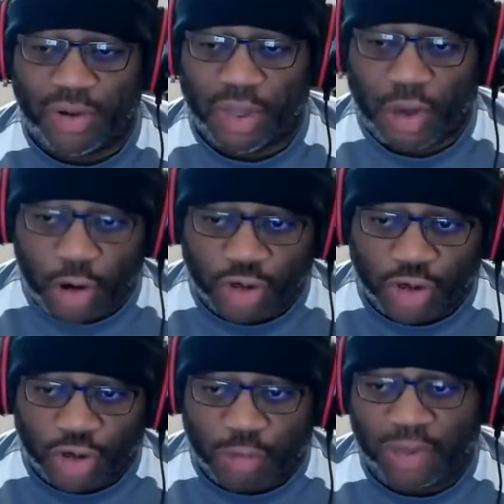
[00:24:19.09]

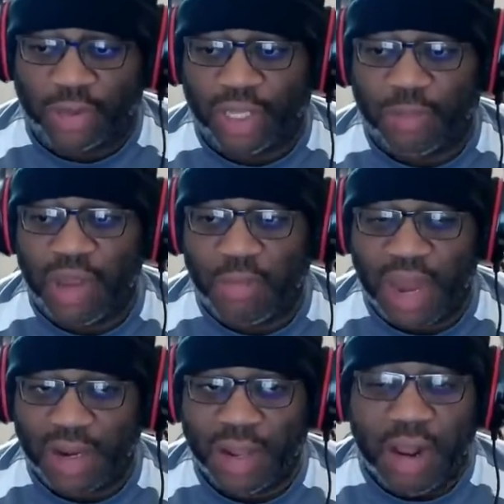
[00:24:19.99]
larger picture that's being
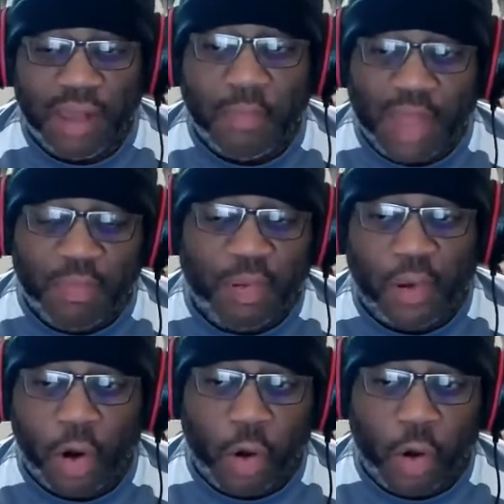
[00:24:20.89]
painted, that people